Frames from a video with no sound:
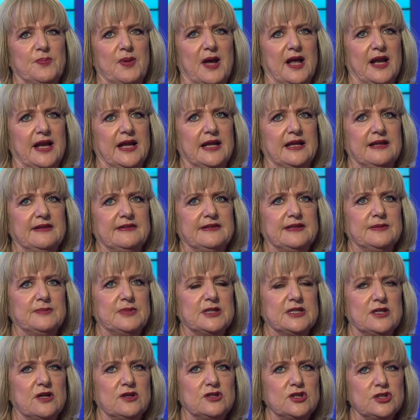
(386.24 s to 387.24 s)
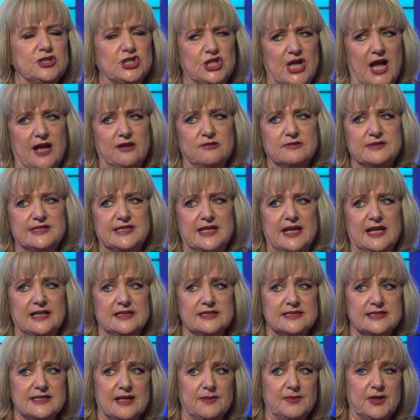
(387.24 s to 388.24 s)
about anything but the, the Channel
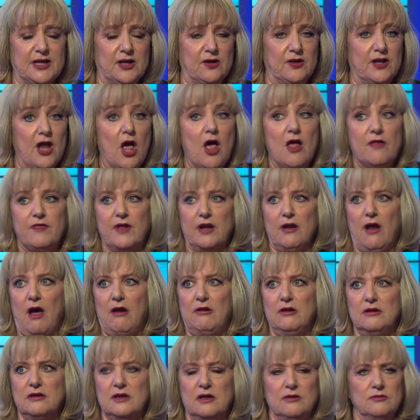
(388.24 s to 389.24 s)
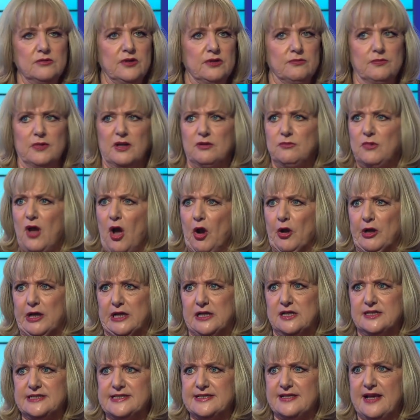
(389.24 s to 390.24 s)
ten, something on... The Logies... No,
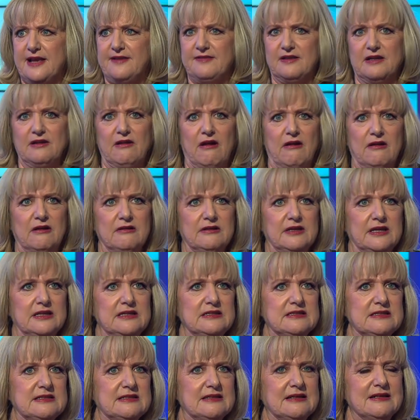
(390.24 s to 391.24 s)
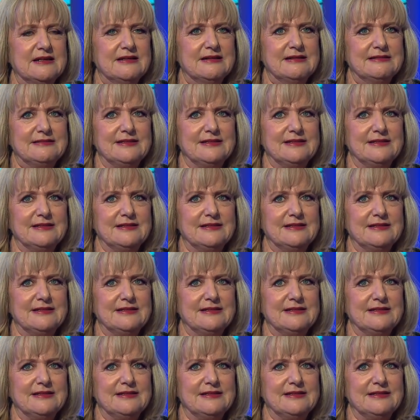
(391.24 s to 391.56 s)
can I say The Logies? yeah.